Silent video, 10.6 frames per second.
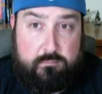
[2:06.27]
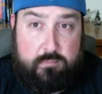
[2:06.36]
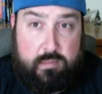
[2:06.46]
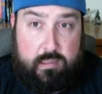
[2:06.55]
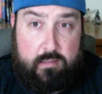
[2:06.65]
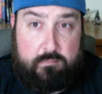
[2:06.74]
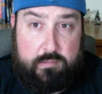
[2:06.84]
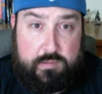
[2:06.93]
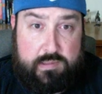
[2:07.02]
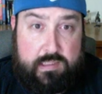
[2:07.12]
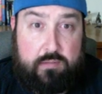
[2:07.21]
uh, your
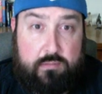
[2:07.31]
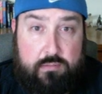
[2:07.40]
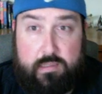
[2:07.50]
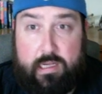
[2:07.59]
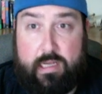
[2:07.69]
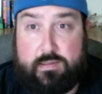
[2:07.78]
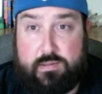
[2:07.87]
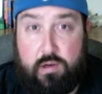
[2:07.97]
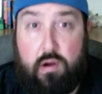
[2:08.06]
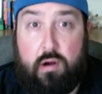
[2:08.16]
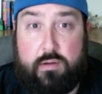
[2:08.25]
skill create star.